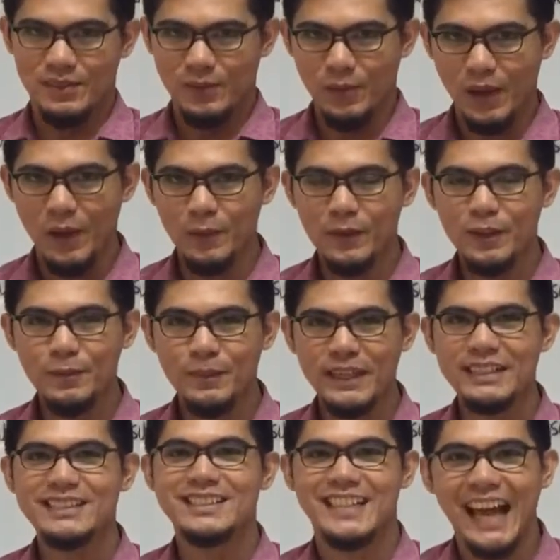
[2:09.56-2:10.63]
we will
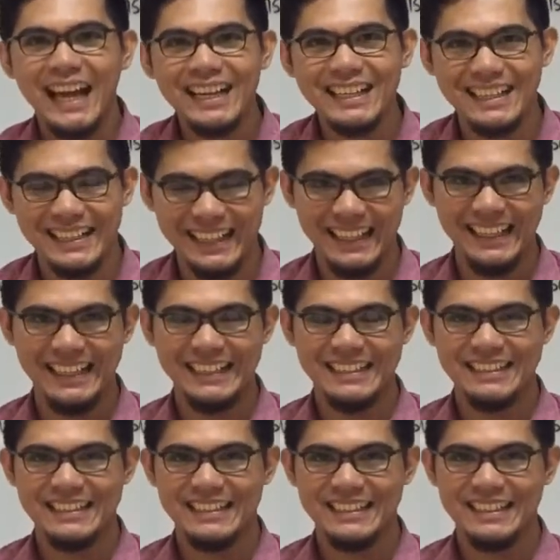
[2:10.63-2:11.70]
be tackling
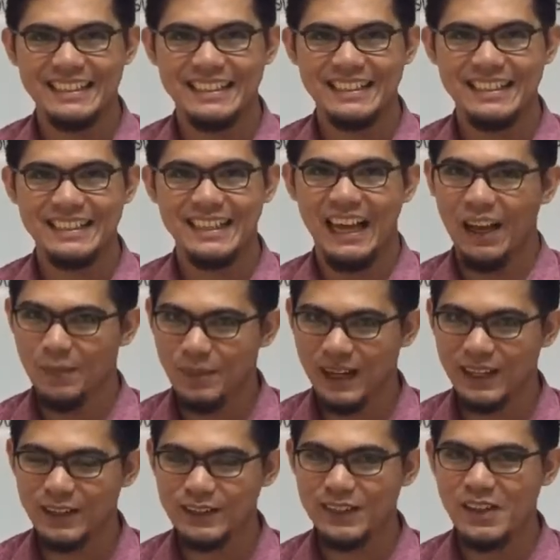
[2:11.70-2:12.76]

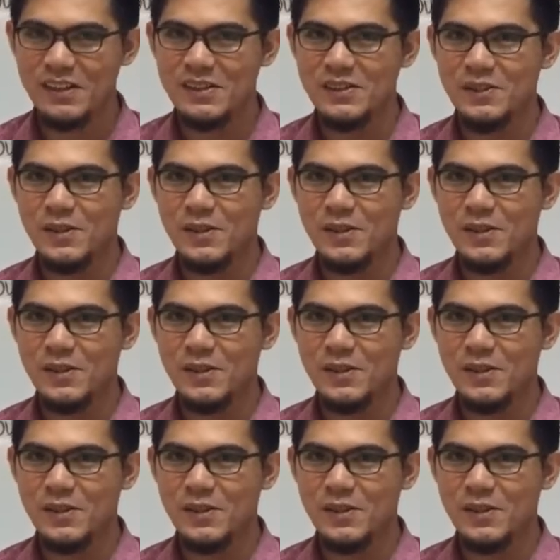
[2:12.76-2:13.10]
about